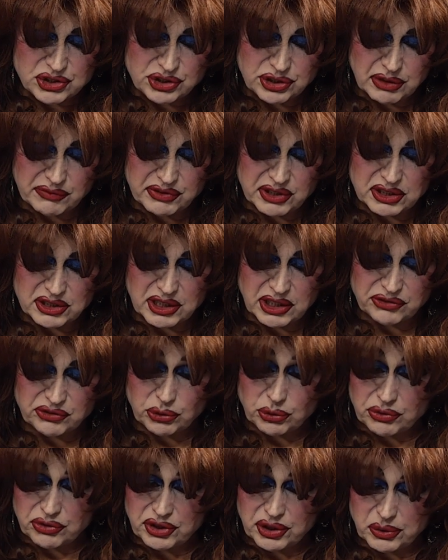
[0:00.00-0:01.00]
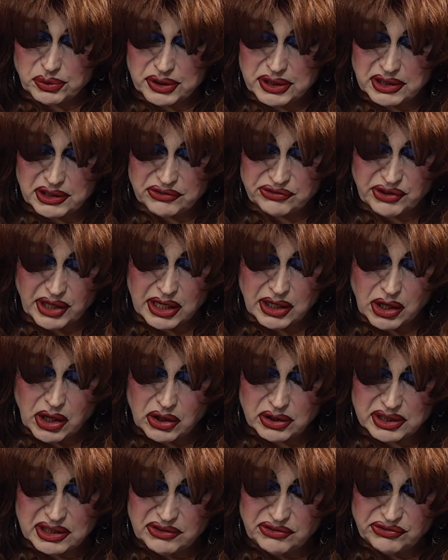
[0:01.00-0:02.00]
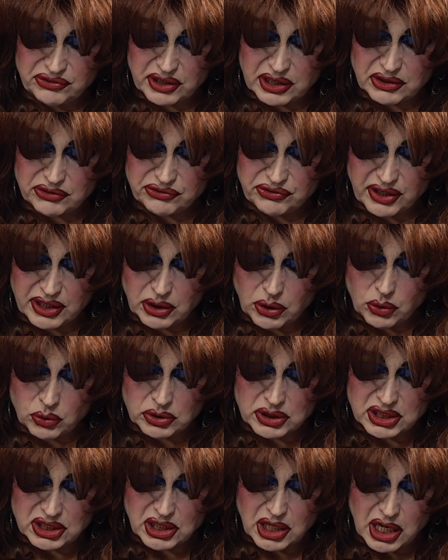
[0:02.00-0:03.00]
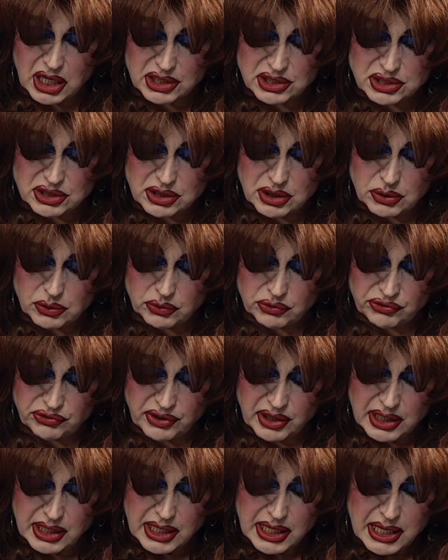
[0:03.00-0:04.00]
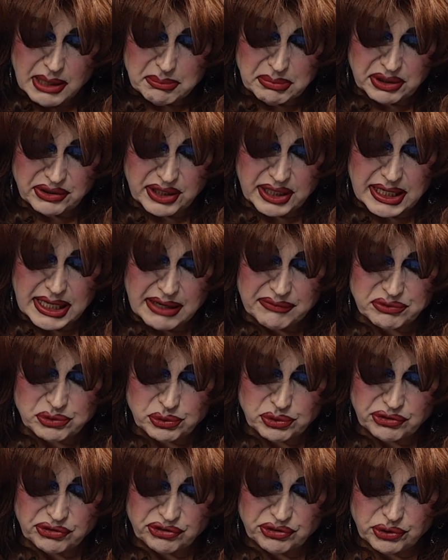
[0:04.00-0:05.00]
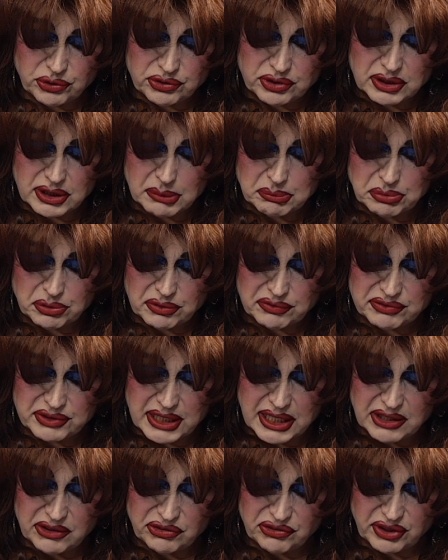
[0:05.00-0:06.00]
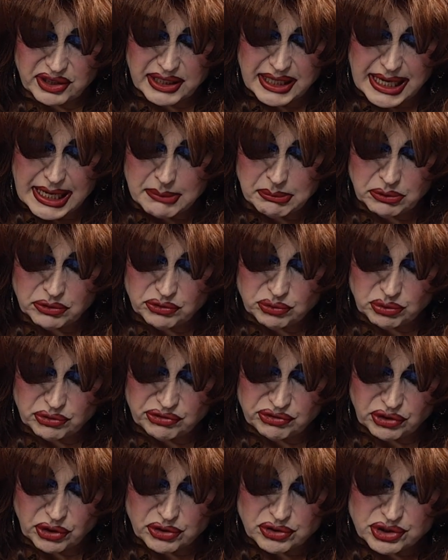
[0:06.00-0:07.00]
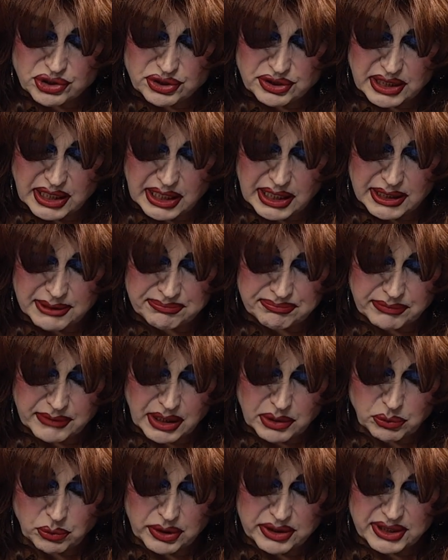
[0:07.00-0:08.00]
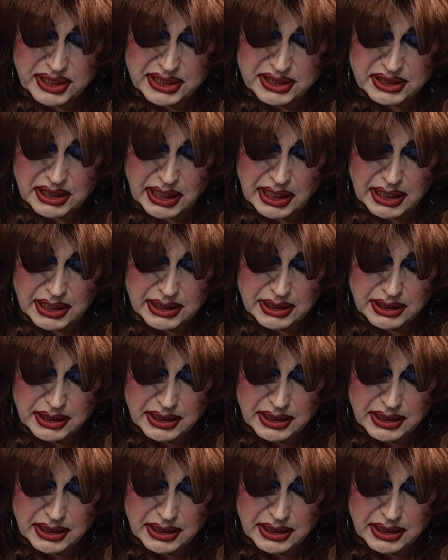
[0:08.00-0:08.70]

of the desert there is, and Ali says that only God knows, but that after a certain number of days the camels will start to die, and when they die,